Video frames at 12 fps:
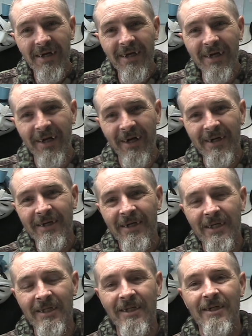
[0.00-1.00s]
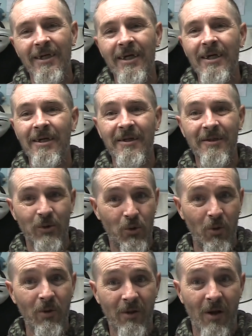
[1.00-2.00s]
You know, isn't
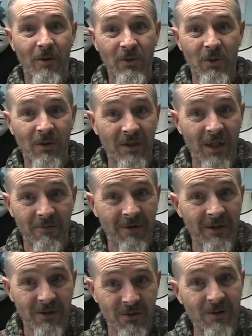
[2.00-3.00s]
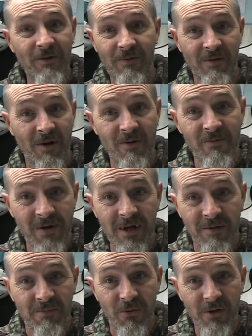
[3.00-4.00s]
truth, the whole truth, nothing but the truth, the whole
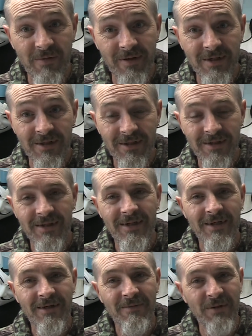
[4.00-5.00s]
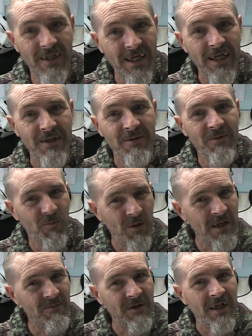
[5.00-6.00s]
fucking point of it? But again, we
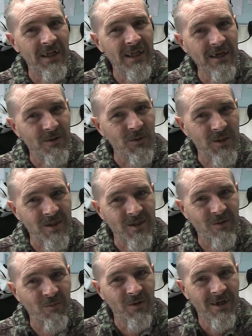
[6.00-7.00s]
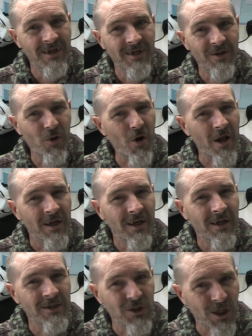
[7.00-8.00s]
live in a legal system, not a
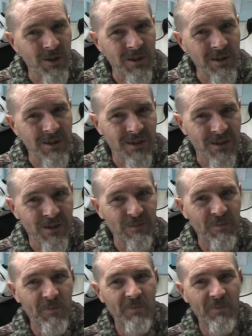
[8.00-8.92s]
justice system.